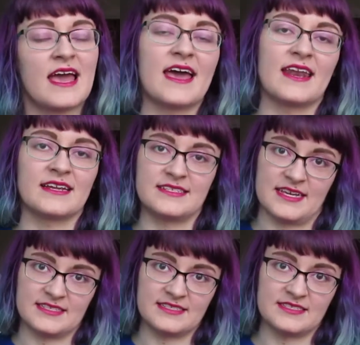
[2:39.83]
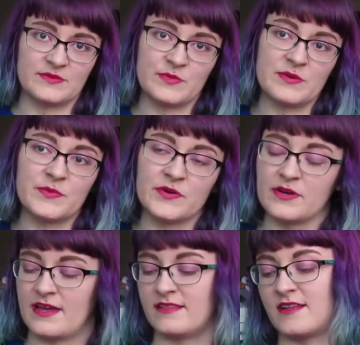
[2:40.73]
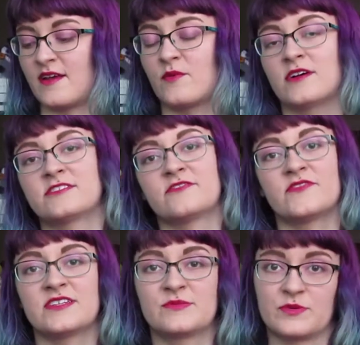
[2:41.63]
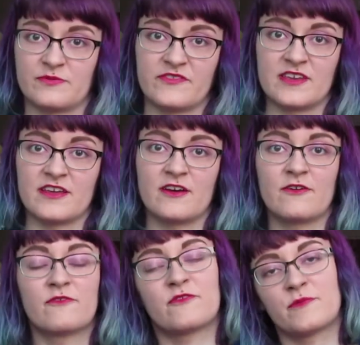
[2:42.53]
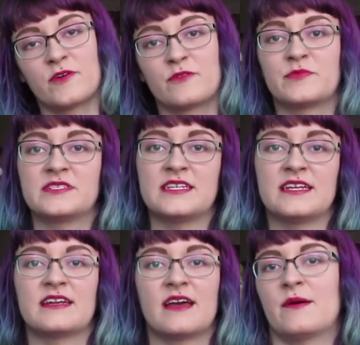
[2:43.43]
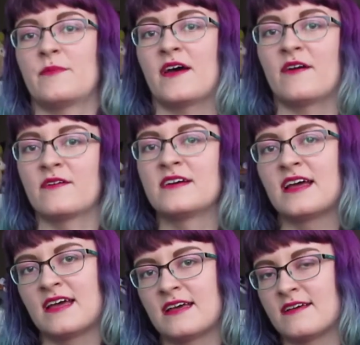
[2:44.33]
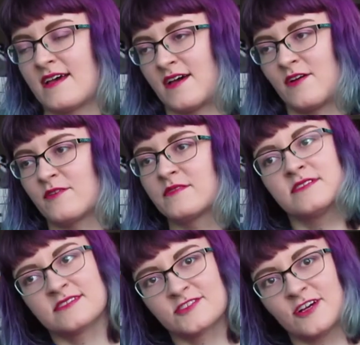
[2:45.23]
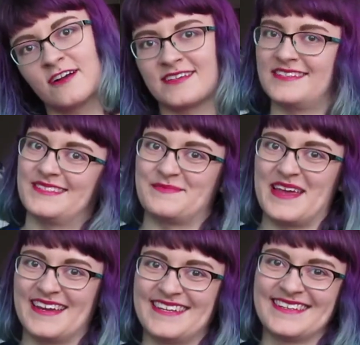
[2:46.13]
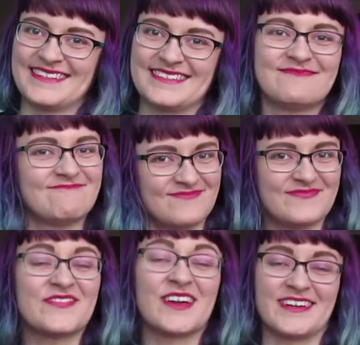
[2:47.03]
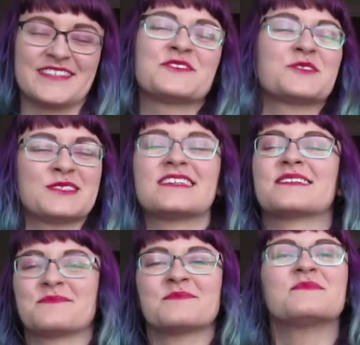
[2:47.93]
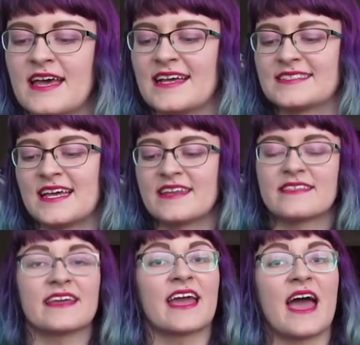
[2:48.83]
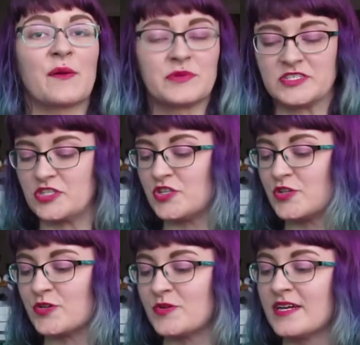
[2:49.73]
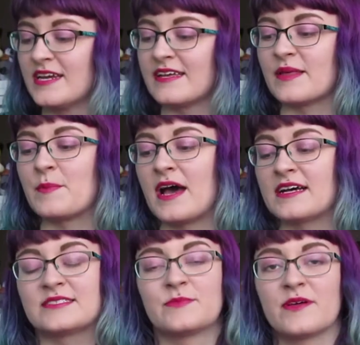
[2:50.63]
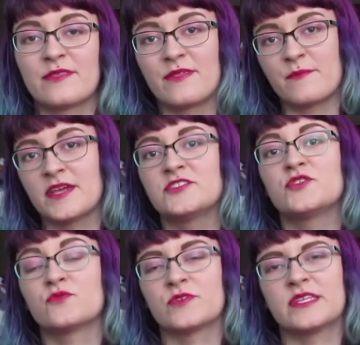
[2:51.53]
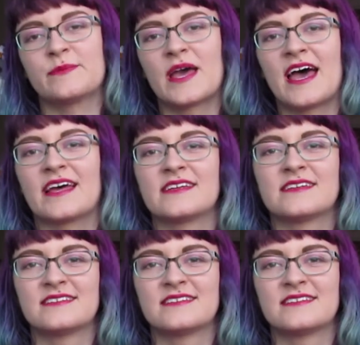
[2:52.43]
and I texted some people and then I watched a Facebook video from Bon Appetit about how chocolate is made. Very interesting. "Has anything happened to you in the past month that made you really mad?"